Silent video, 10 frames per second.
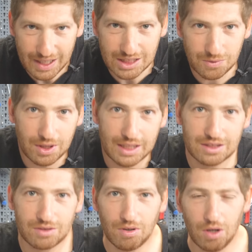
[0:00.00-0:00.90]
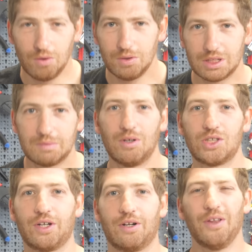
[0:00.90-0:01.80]
has released their own
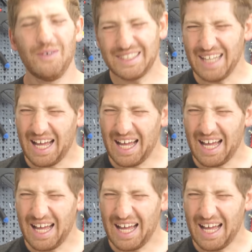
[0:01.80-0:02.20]
smart trainer, though it's